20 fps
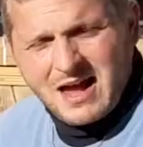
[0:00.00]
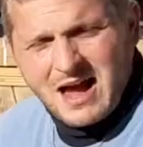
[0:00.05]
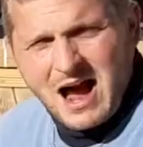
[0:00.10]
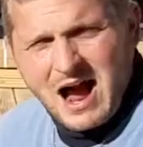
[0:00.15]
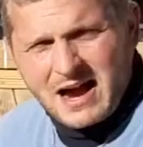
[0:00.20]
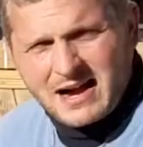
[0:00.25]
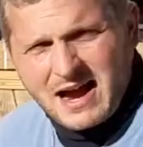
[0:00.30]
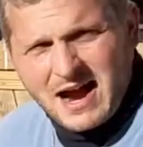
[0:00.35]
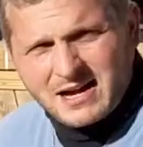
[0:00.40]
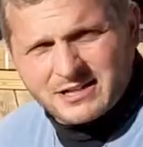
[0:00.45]

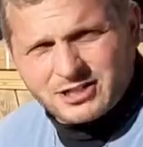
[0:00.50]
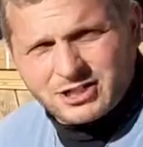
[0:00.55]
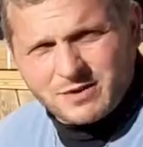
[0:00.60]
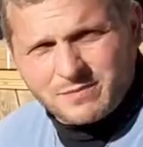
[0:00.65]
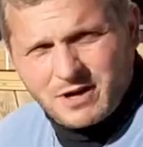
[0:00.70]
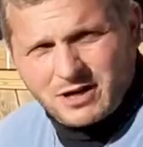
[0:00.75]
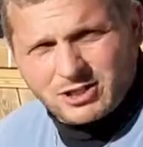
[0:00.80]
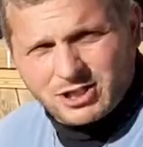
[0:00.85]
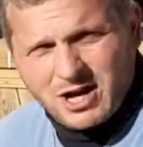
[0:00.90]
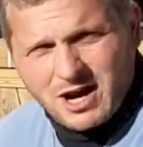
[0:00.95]
Hi guys,
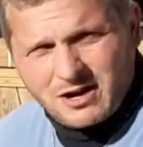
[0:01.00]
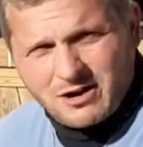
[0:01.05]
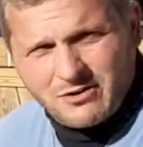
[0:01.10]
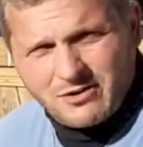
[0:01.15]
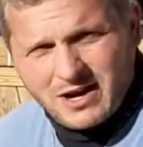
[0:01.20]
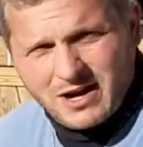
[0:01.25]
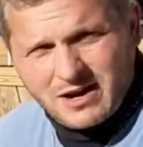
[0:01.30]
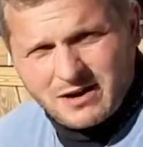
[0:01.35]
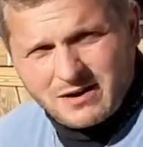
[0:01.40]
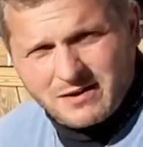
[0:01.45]
Jim Archeco
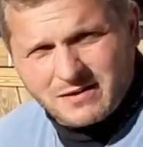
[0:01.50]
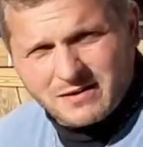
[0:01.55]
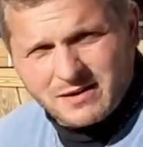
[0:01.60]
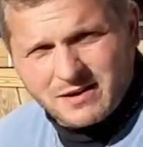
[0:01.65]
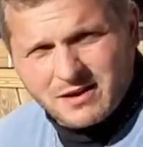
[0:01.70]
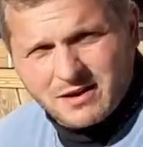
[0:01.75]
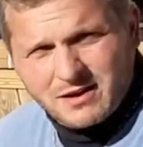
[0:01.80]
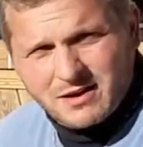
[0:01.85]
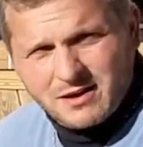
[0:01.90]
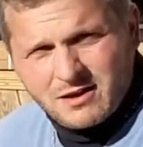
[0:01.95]
here.
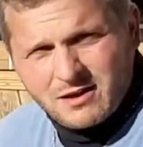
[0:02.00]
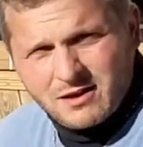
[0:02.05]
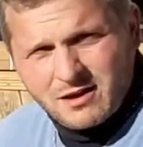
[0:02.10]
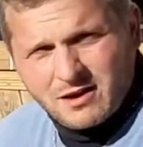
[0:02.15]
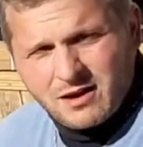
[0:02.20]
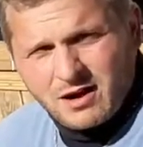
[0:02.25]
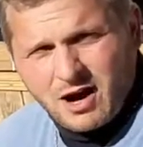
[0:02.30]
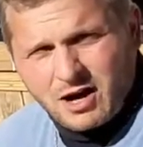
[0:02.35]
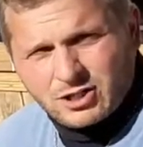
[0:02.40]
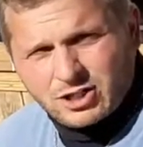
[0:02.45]

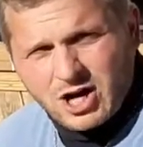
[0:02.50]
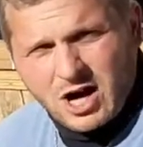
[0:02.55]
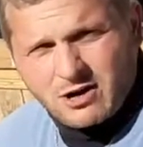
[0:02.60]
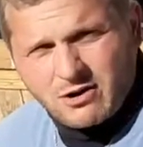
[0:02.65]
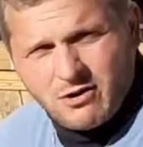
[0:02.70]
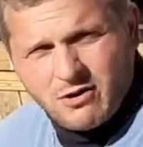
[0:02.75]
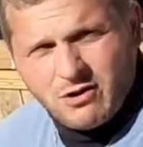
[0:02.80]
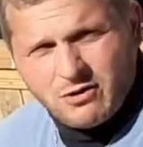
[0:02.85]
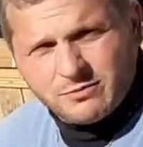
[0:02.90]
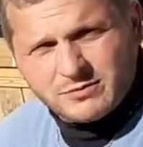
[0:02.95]

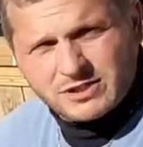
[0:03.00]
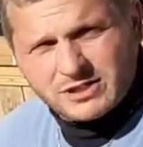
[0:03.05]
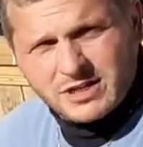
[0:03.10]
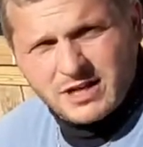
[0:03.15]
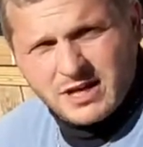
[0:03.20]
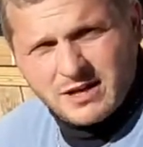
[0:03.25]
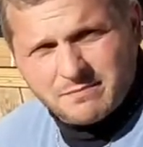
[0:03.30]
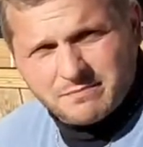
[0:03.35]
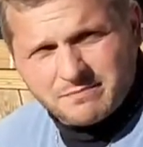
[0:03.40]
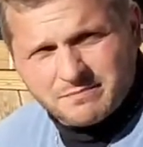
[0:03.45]
Archeco Homes
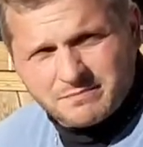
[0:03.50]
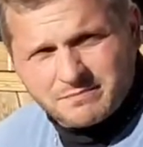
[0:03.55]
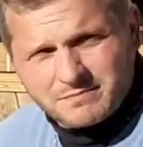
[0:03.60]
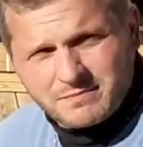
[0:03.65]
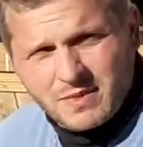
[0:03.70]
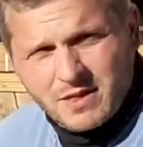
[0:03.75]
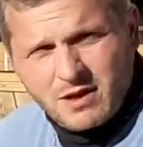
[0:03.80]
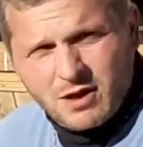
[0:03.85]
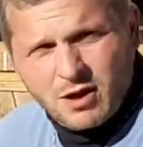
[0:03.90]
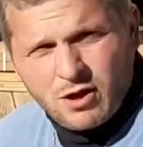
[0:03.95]
team.
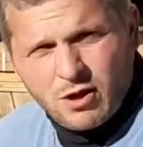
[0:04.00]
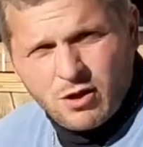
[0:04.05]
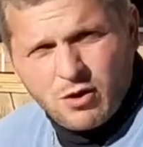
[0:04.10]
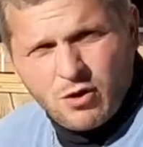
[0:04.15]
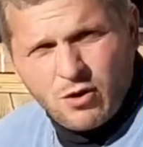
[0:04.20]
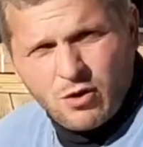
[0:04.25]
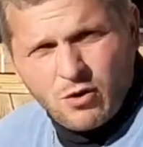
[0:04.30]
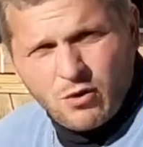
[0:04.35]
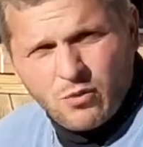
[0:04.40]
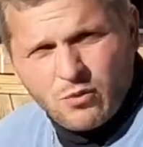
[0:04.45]

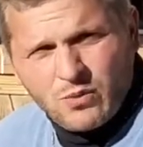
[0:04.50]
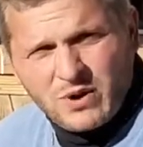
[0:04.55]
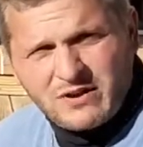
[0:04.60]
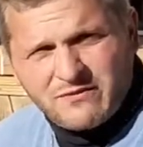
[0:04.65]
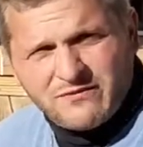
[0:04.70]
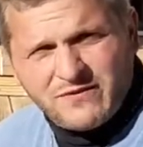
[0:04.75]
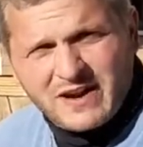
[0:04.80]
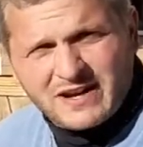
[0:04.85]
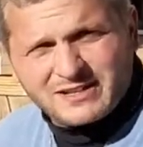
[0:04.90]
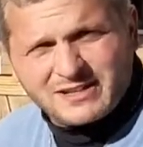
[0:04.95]
We
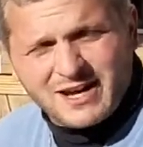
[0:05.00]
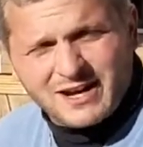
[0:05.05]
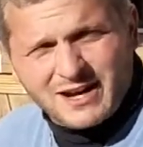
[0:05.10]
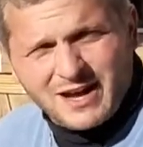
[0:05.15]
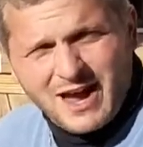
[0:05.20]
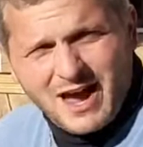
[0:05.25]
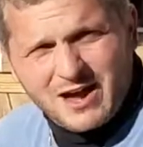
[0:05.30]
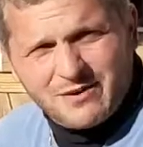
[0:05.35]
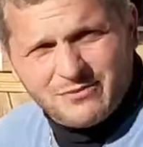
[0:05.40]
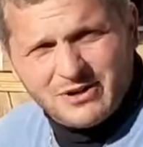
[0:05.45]
fix it
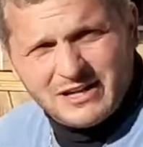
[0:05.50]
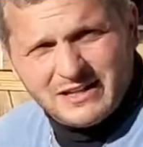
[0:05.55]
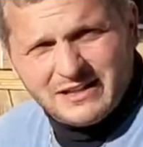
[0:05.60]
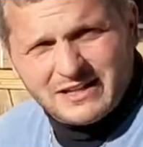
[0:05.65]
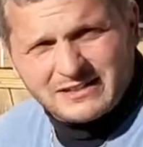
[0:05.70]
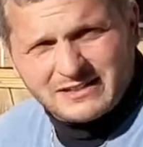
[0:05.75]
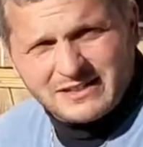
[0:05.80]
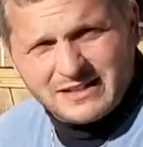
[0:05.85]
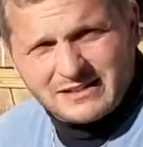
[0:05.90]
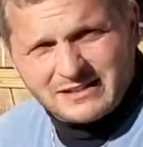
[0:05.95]
and we
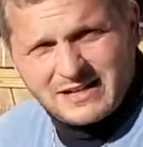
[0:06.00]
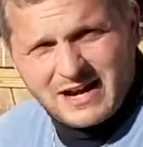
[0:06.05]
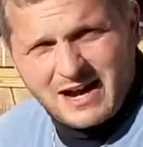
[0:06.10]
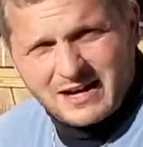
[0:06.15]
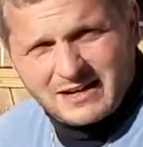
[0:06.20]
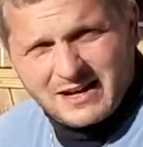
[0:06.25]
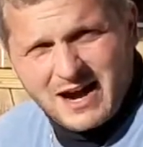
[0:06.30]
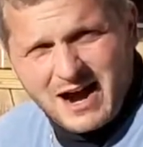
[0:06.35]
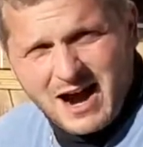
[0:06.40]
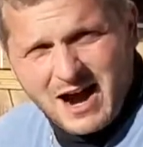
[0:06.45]
list
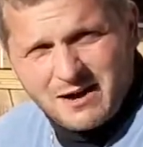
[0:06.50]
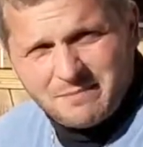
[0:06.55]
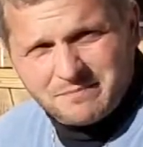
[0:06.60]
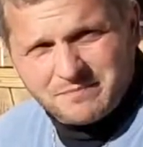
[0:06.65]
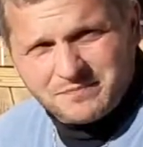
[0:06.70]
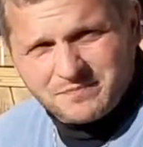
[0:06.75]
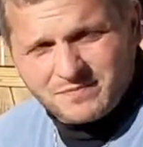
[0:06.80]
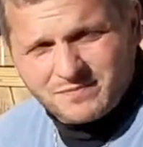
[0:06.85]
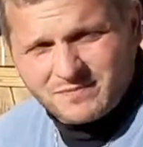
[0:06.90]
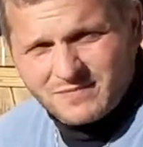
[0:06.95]
it.com.
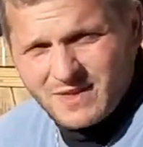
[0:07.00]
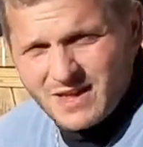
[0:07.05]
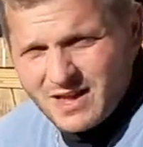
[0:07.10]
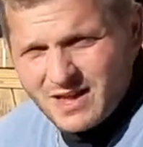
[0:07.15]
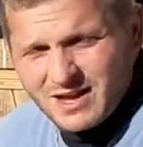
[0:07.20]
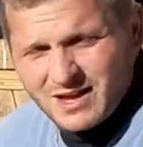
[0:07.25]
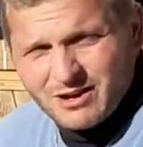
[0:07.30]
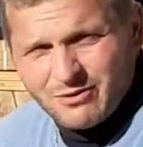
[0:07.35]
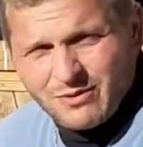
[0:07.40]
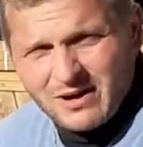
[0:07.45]

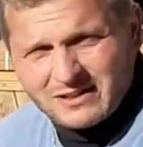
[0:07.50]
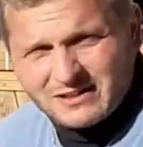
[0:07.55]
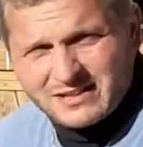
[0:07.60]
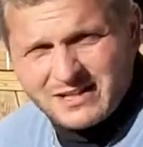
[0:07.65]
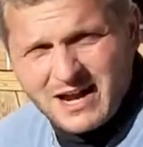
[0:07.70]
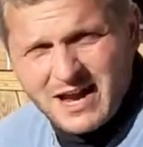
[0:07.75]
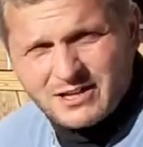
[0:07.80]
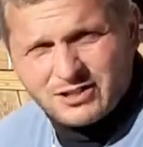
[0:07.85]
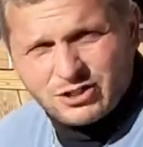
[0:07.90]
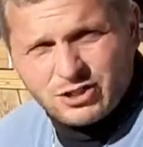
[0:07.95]
Well,
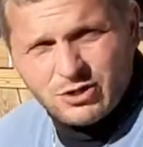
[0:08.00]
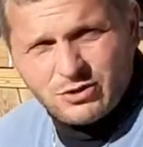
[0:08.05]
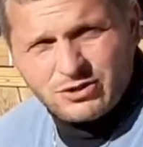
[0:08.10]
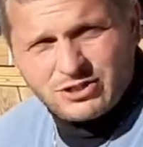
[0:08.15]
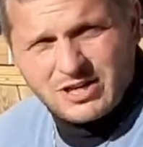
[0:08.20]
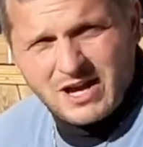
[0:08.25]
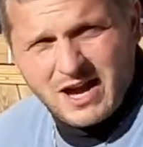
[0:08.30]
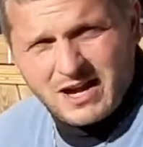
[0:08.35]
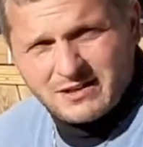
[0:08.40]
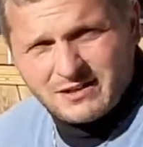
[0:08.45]
today's
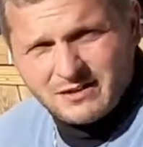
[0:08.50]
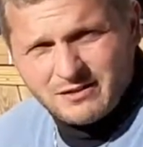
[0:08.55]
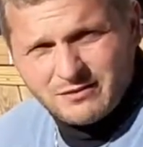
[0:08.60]
Tuesday,